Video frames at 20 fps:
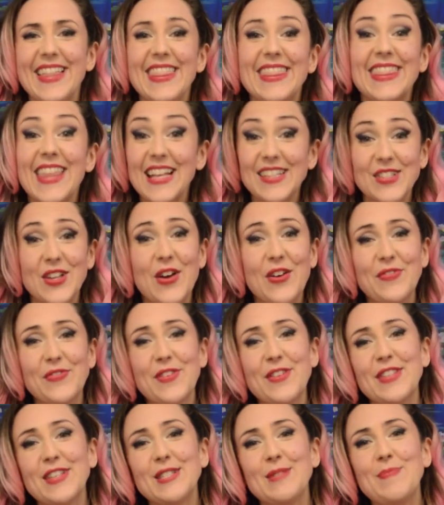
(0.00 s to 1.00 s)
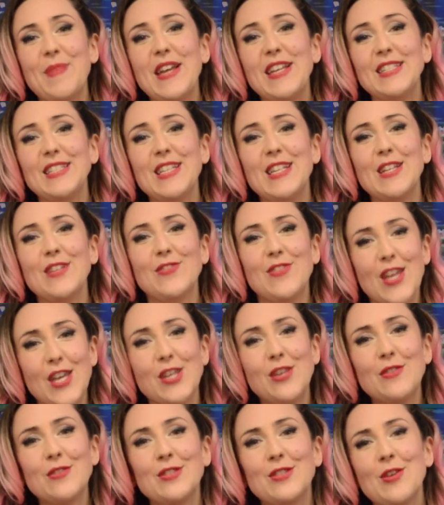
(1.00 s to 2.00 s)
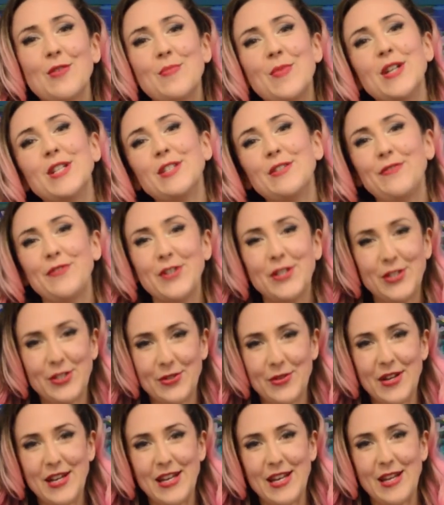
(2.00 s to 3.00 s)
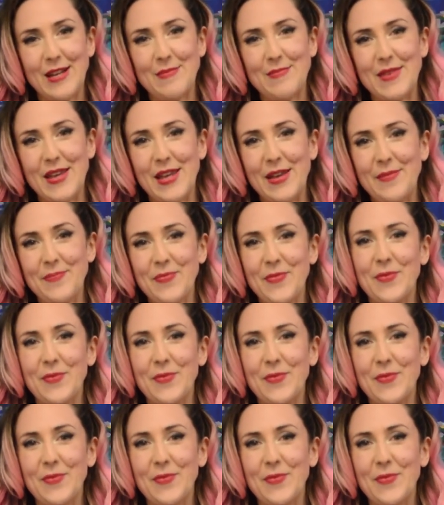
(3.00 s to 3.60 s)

That's all for this painting. Thank you so much for joining me.